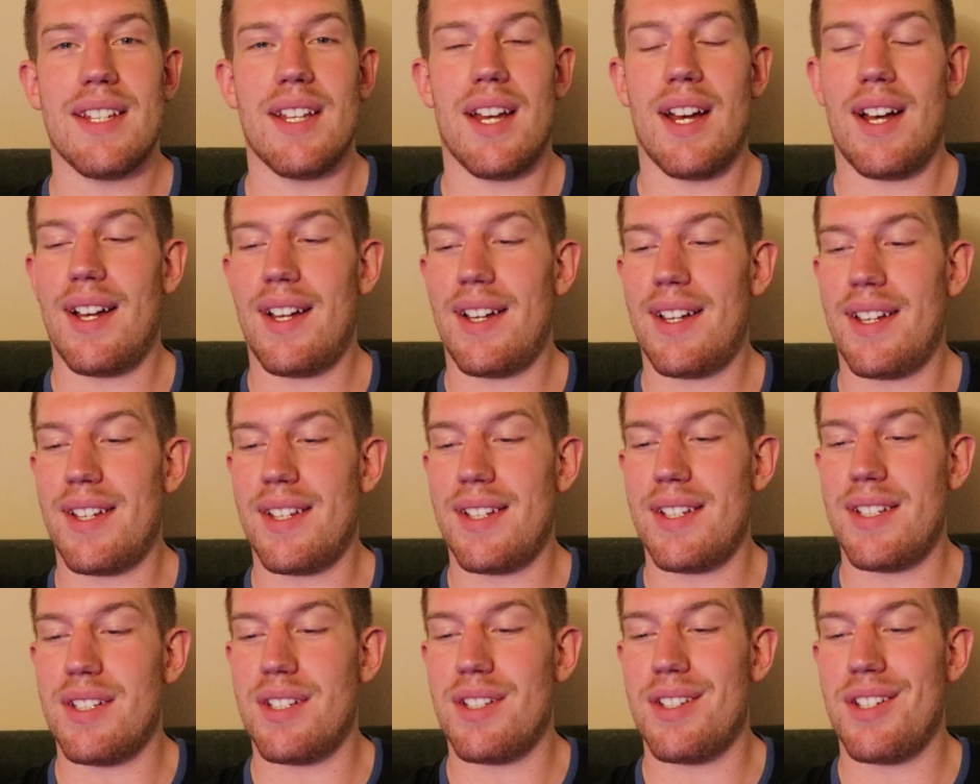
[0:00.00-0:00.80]

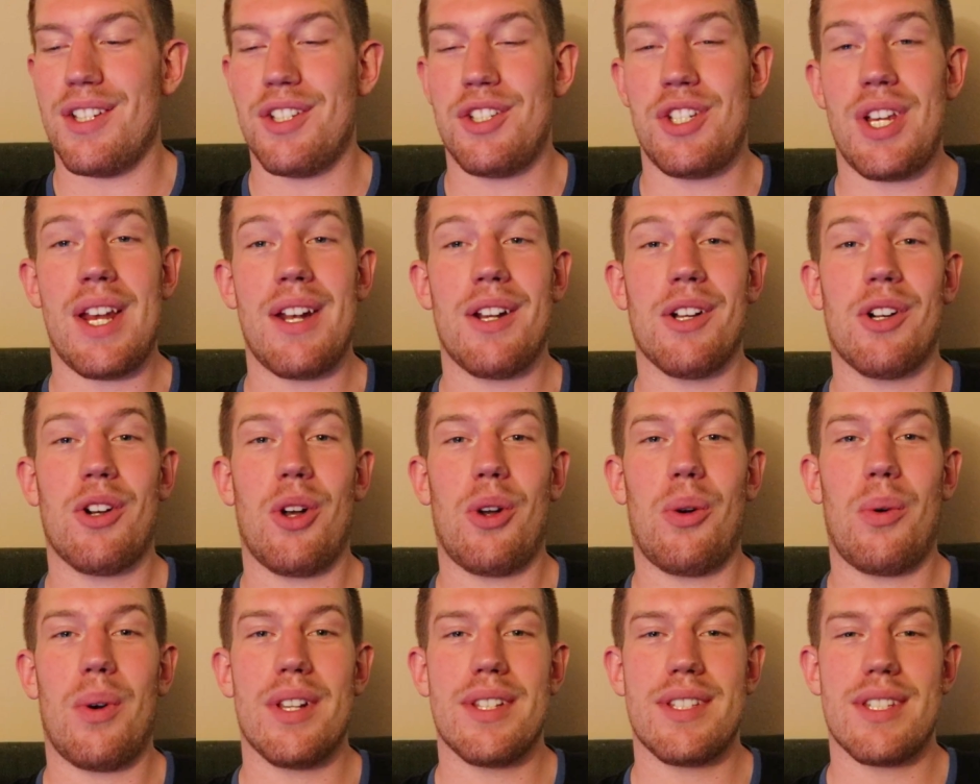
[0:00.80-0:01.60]
Uh, Jay
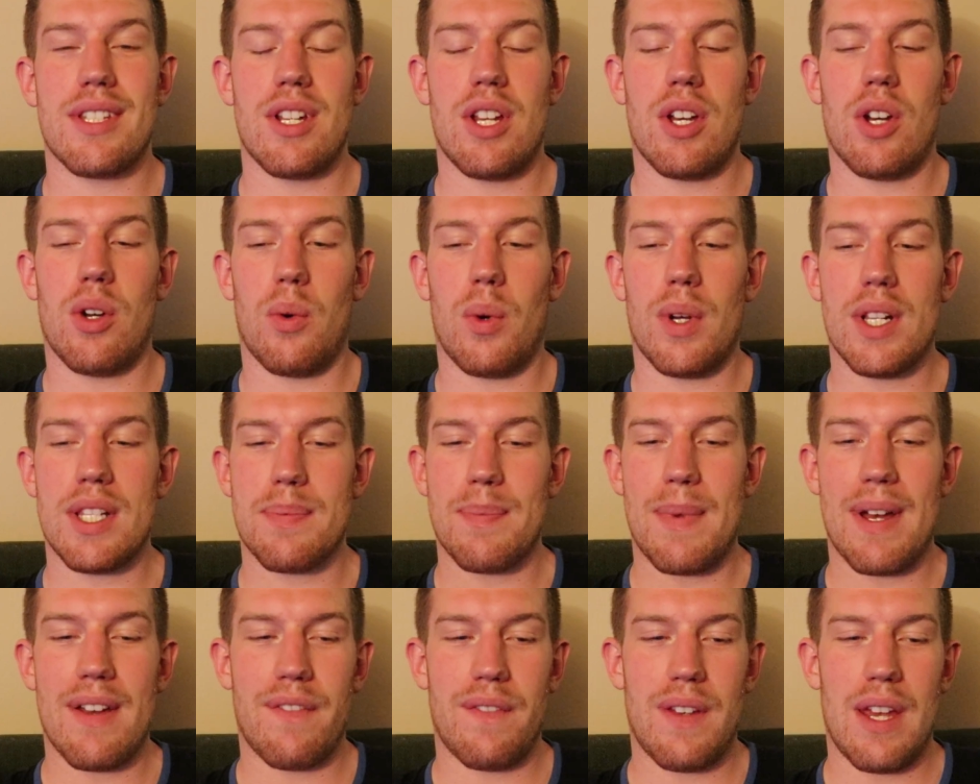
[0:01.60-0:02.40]
Nicole wants to know,
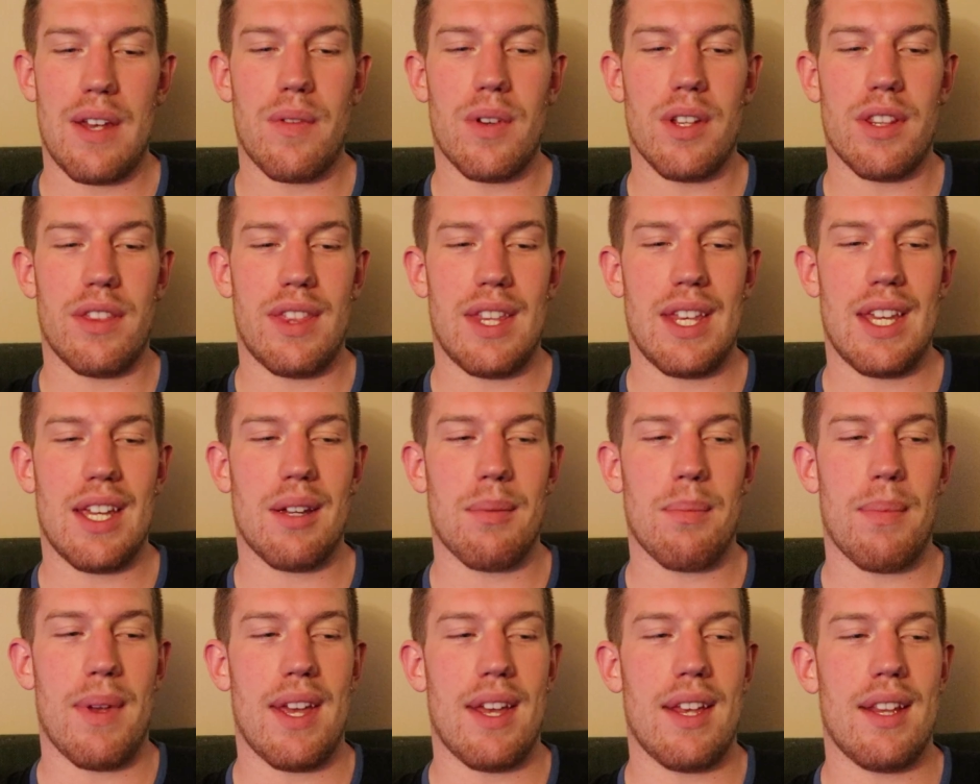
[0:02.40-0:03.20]
what's my favorite
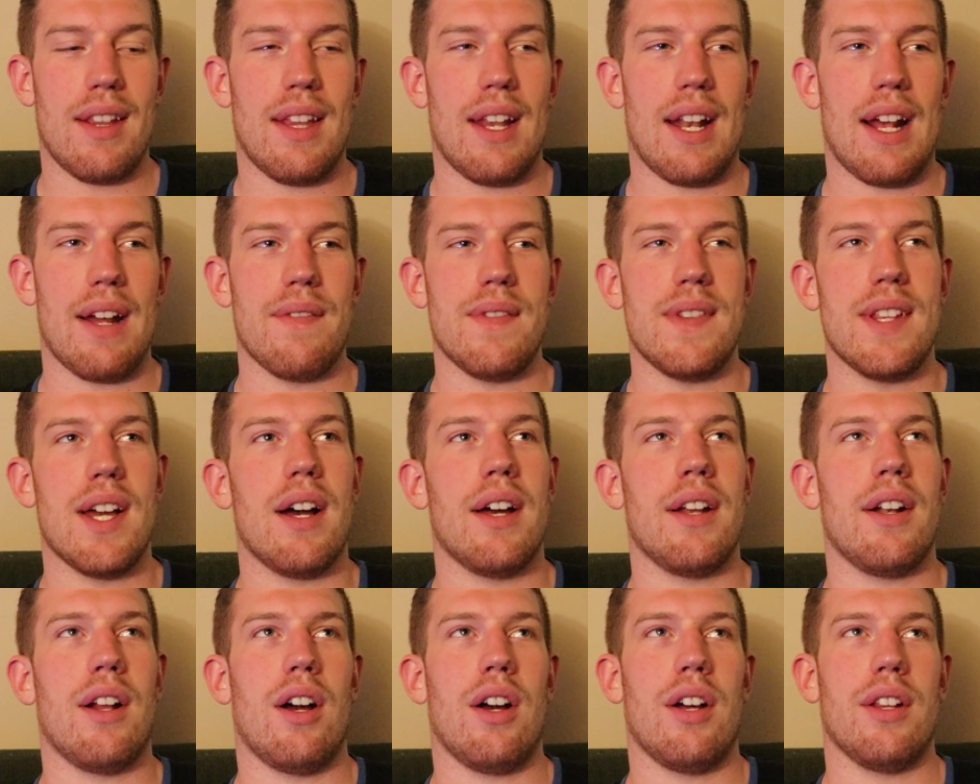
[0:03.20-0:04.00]
thing been that I've
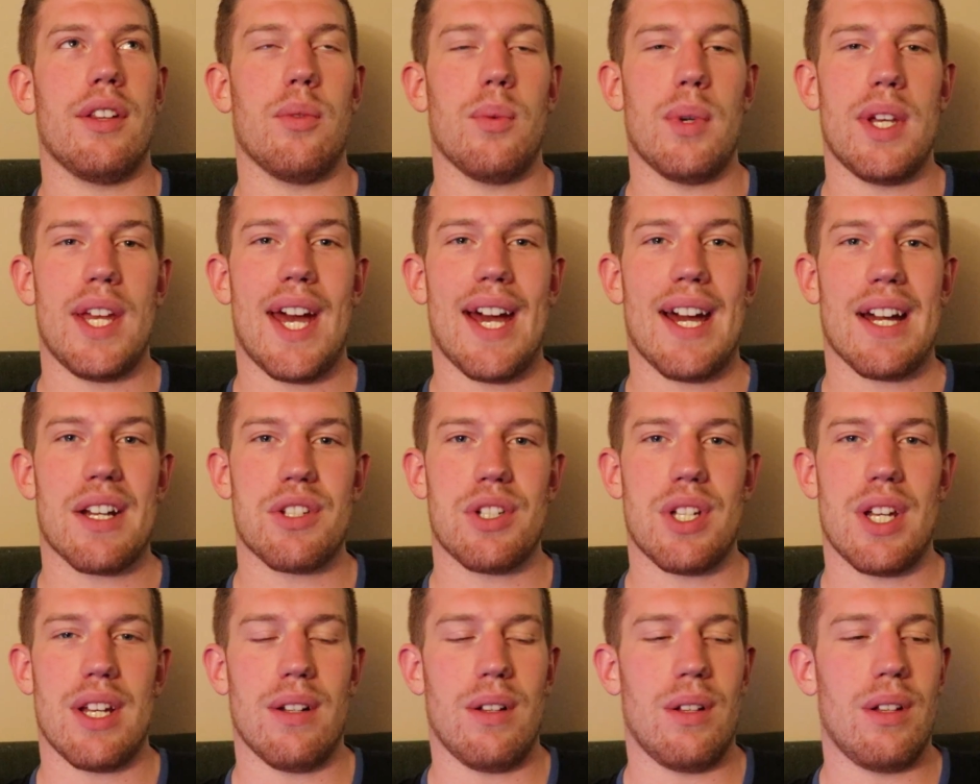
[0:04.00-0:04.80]
done on the React
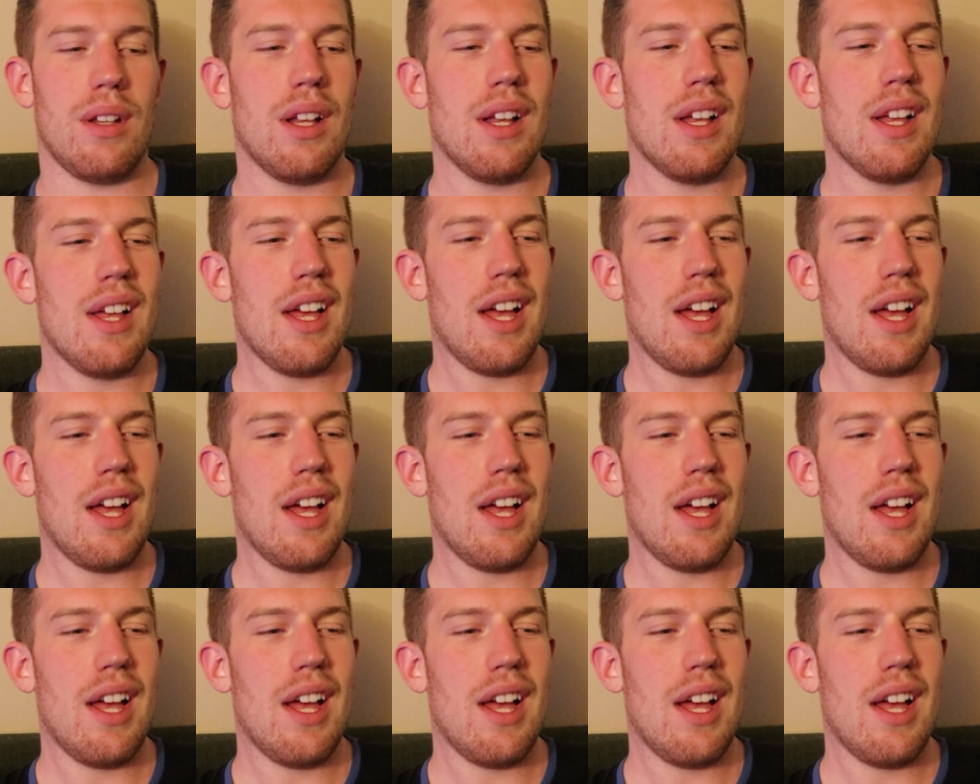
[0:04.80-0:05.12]
channel?